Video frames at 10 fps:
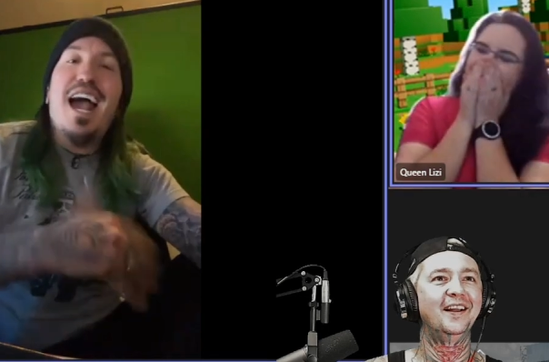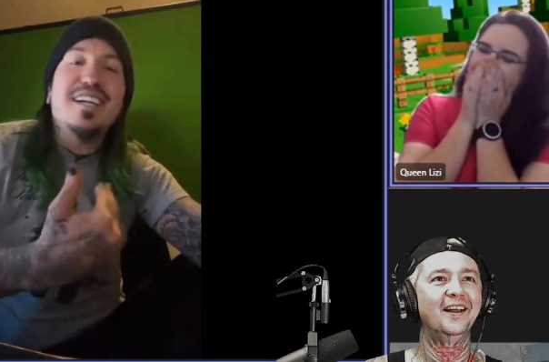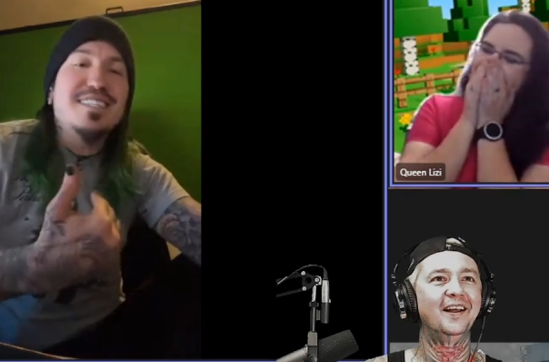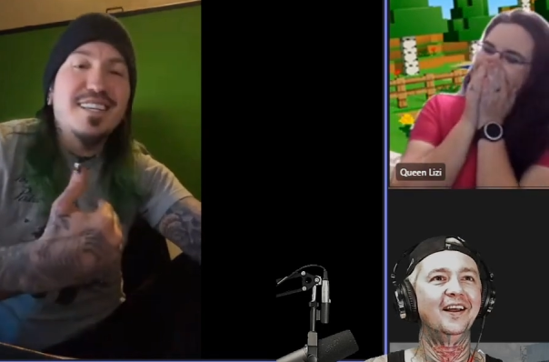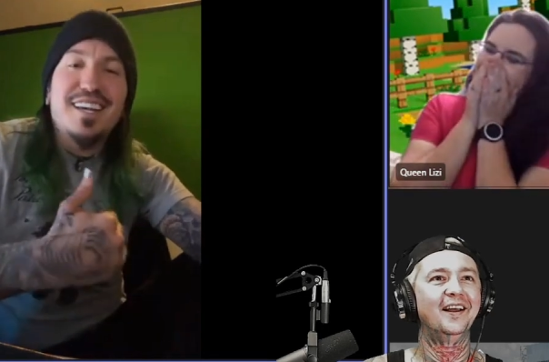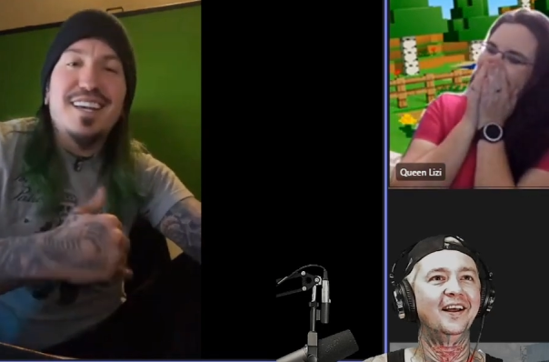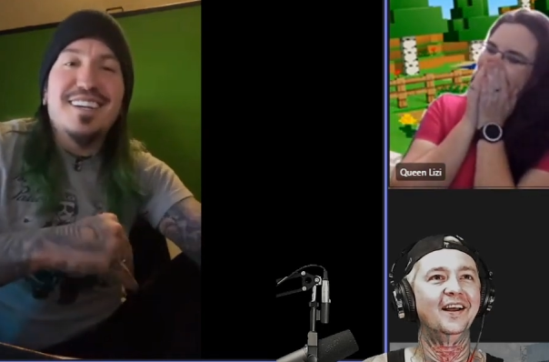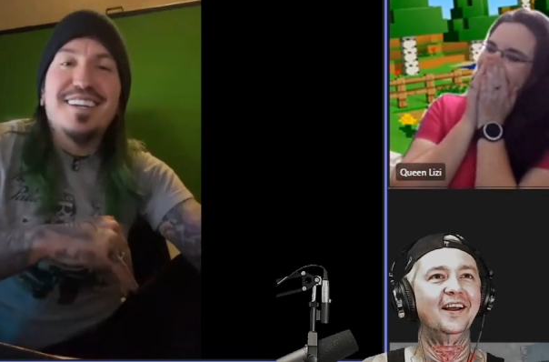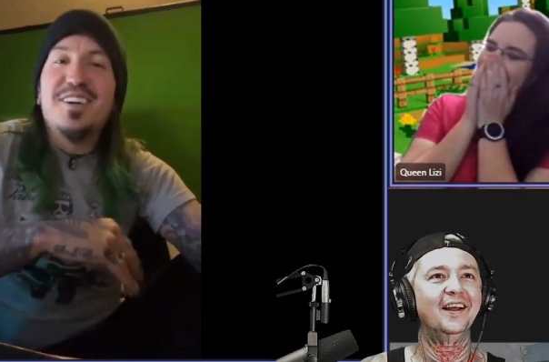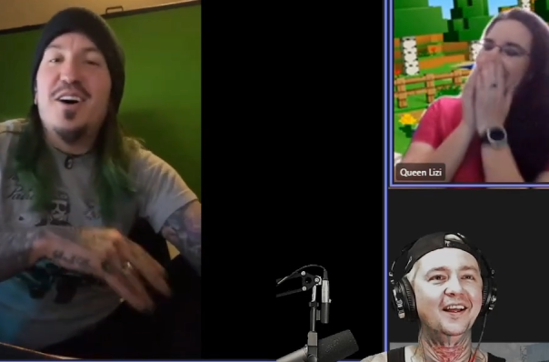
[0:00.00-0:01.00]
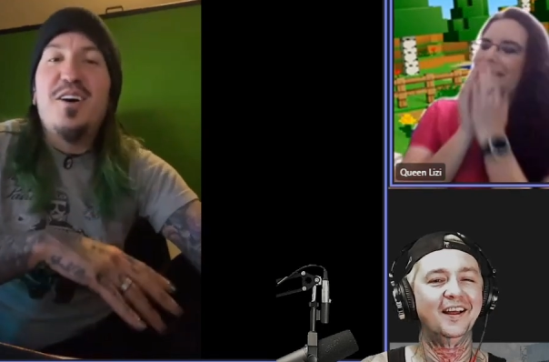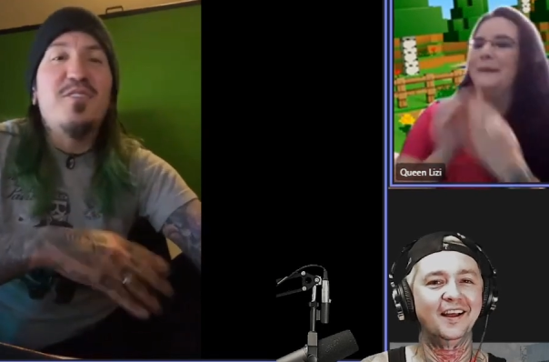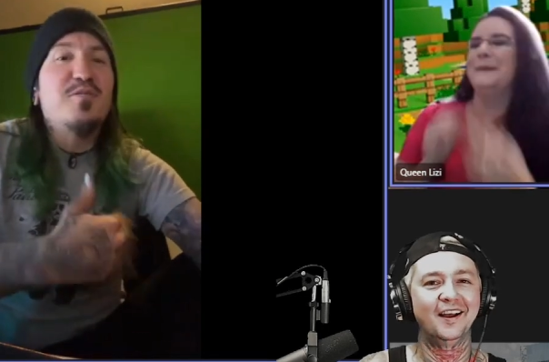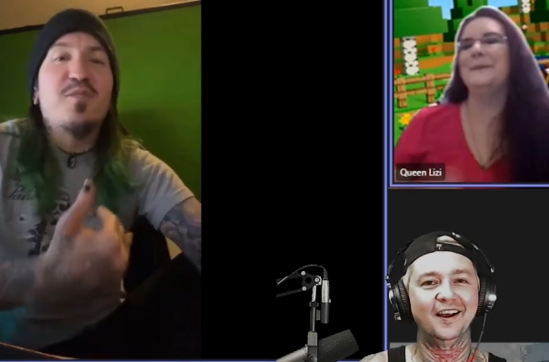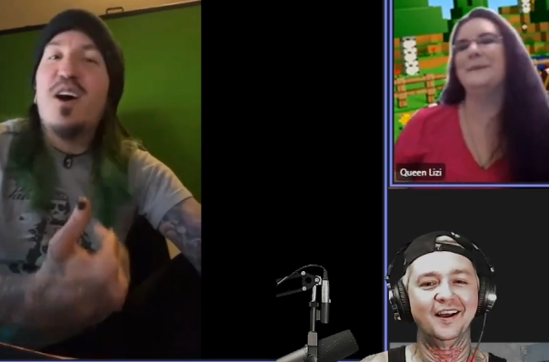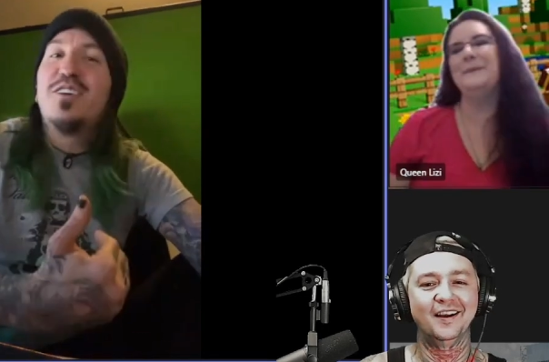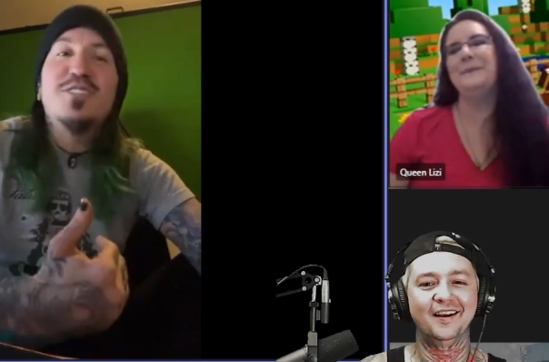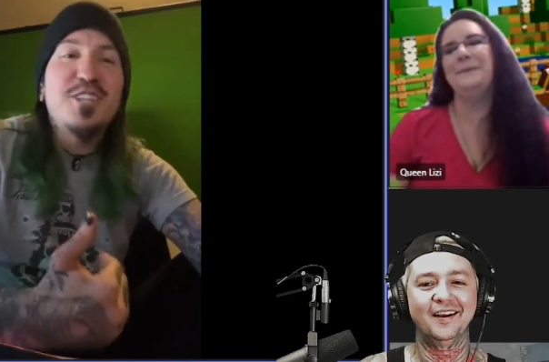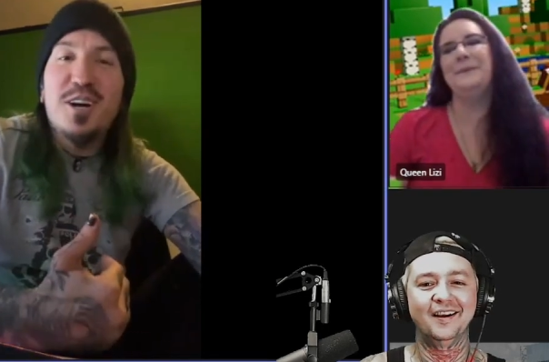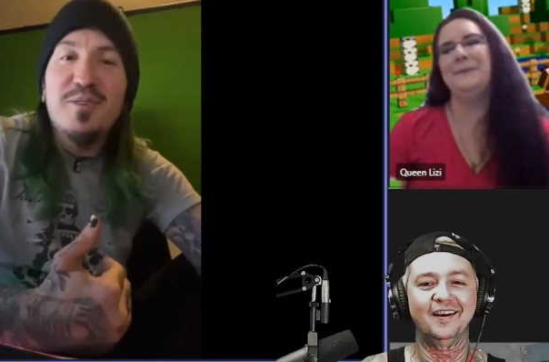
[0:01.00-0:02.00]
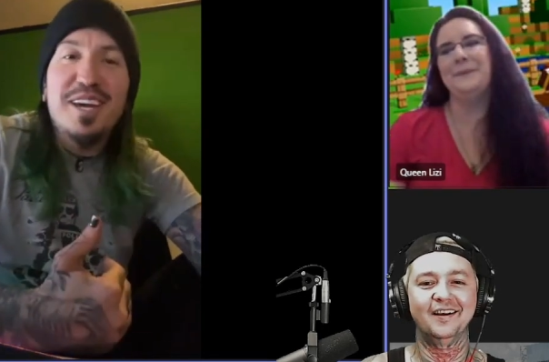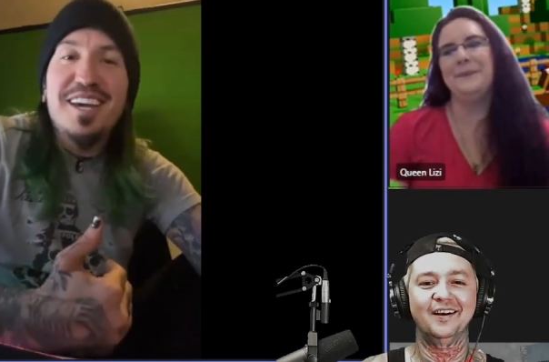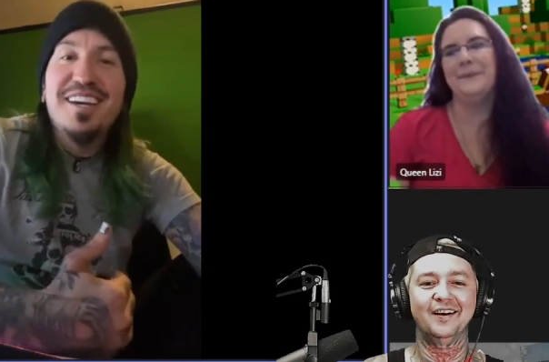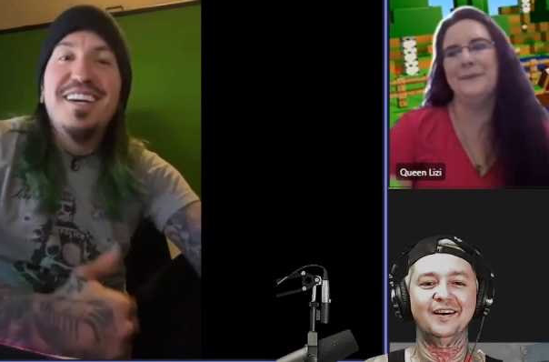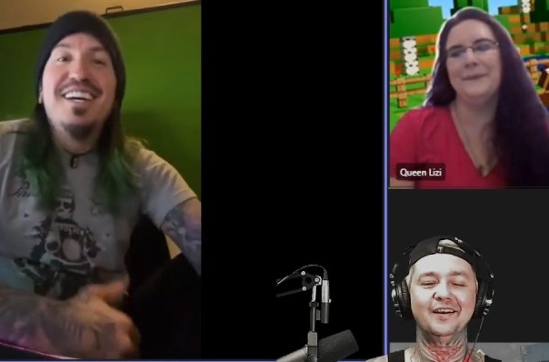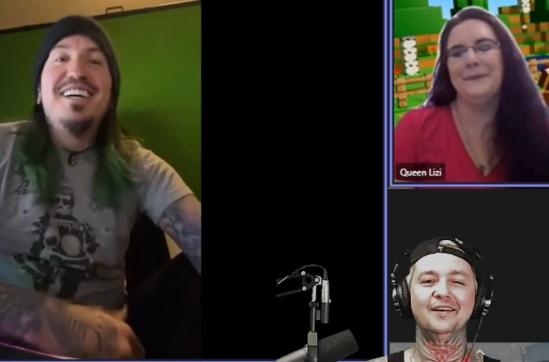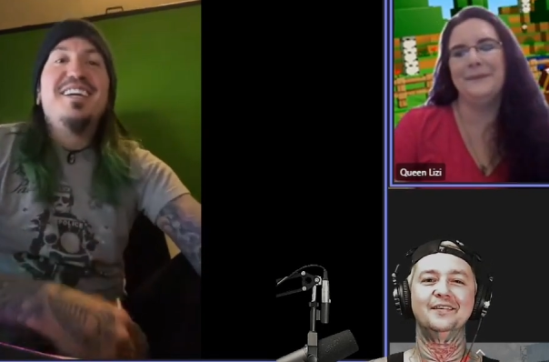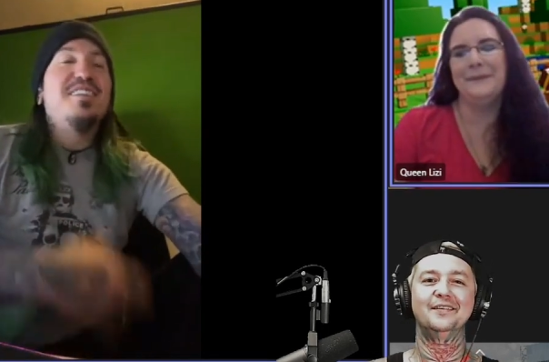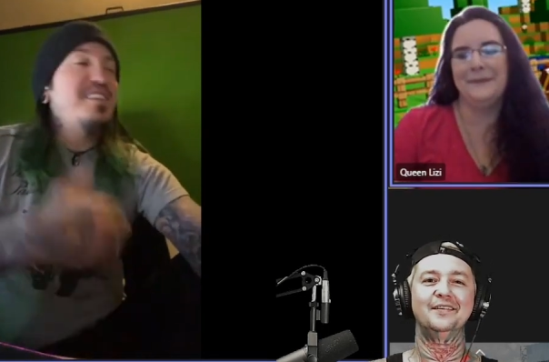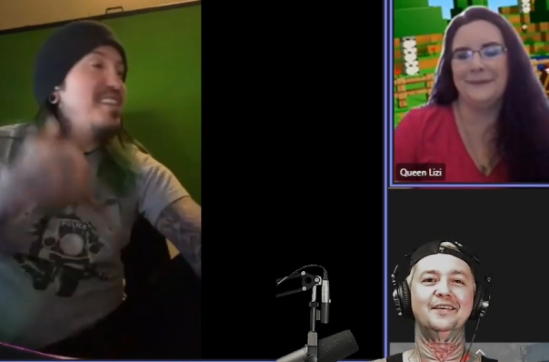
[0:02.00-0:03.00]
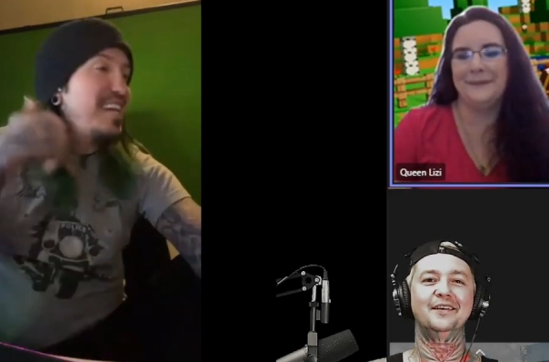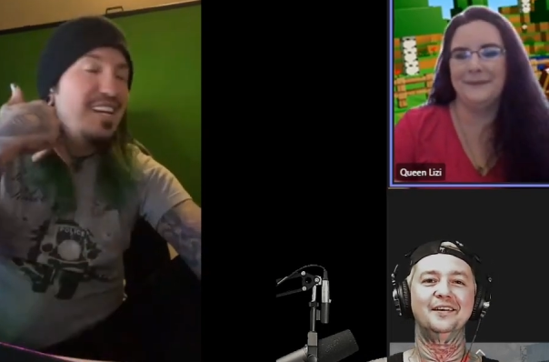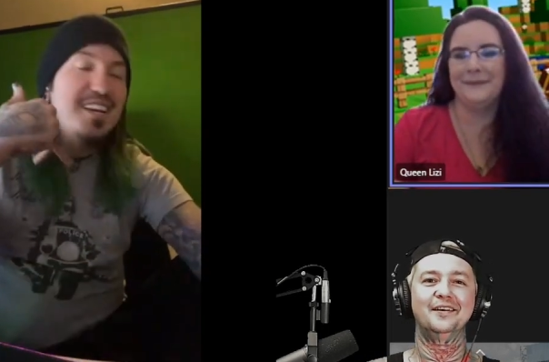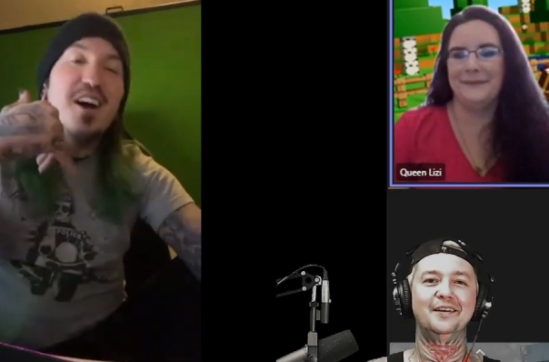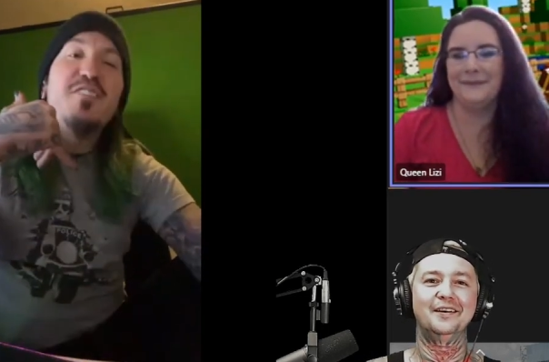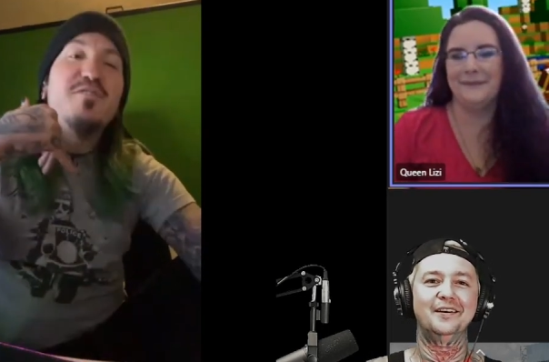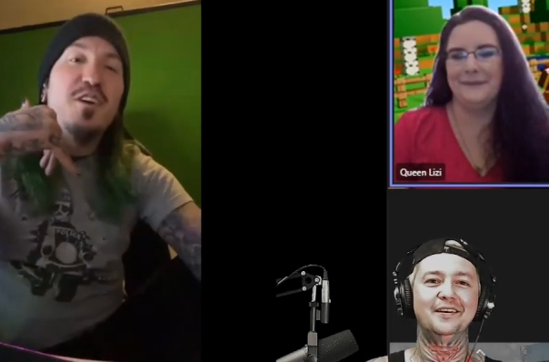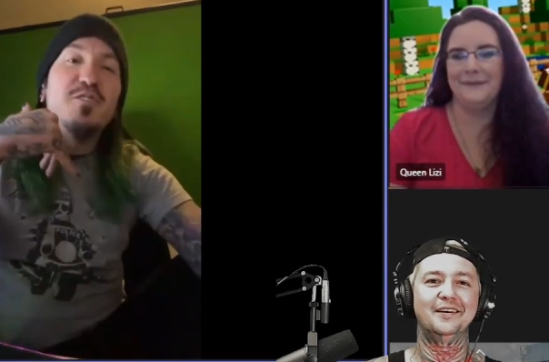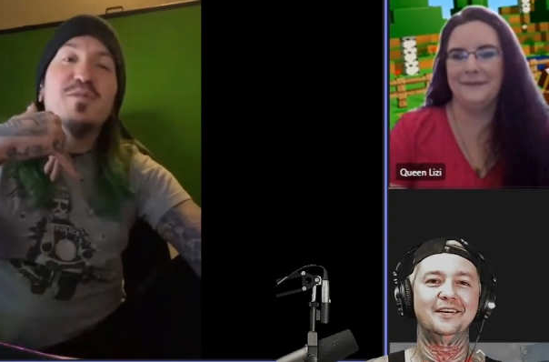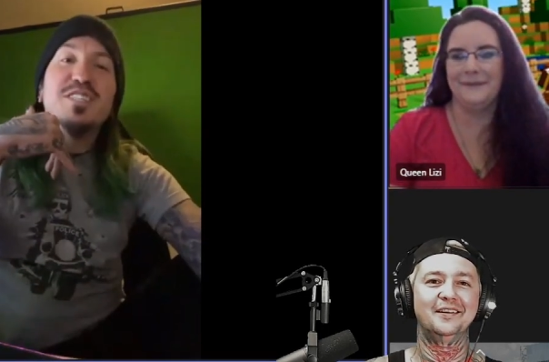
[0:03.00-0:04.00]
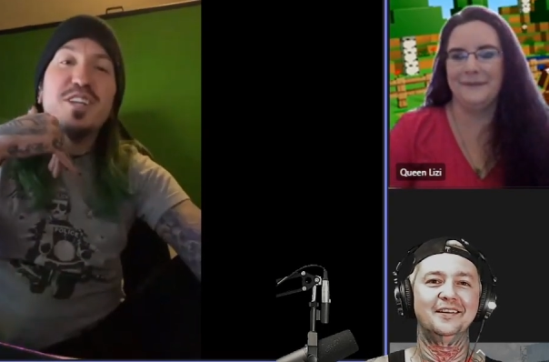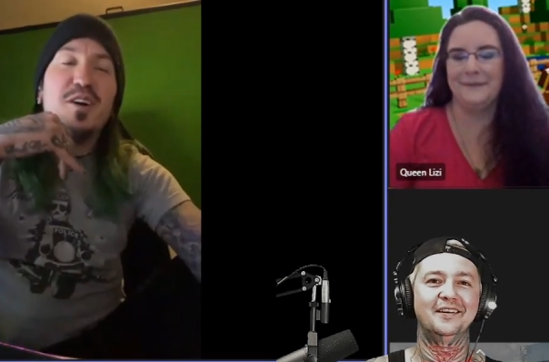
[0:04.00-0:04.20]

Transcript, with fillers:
Speaker 1: accident. Called the wrong Joey. Getting on the phone with